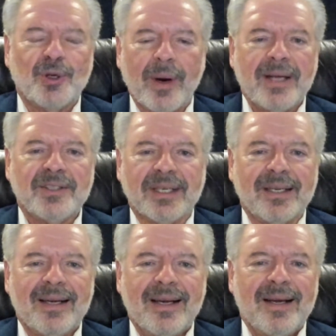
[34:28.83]
crazy
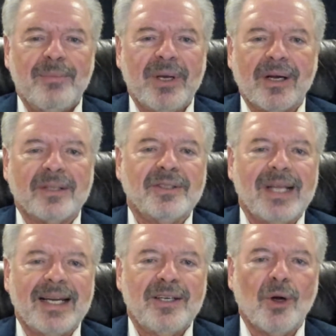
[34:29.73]
because
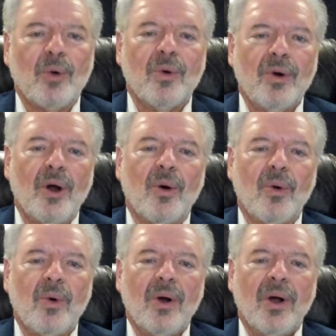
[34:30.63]
they don't
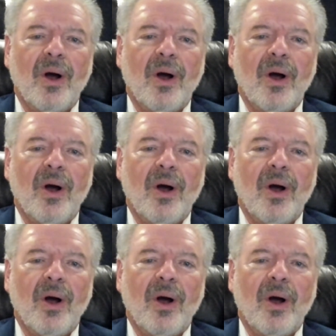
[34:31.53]
know